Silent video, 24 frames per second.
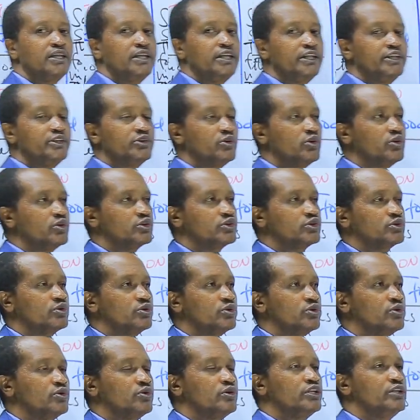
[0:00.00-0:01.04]
It
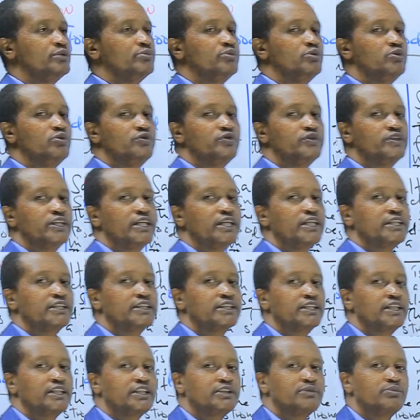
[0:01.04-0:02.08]
also removes
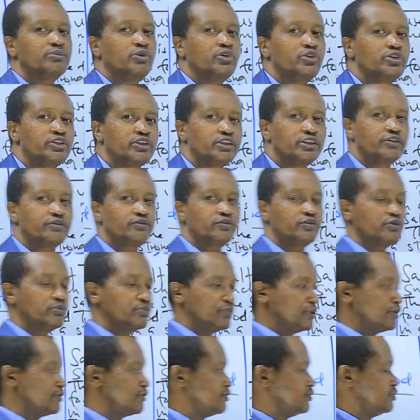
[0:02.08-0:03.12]
excess moisture
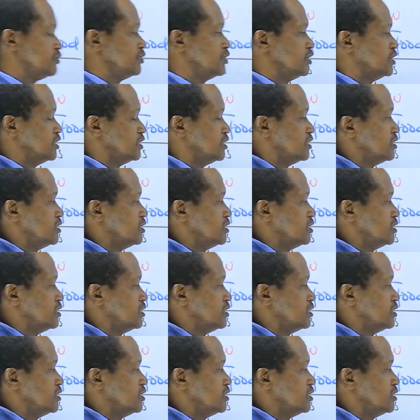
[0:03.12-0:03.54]
from the food.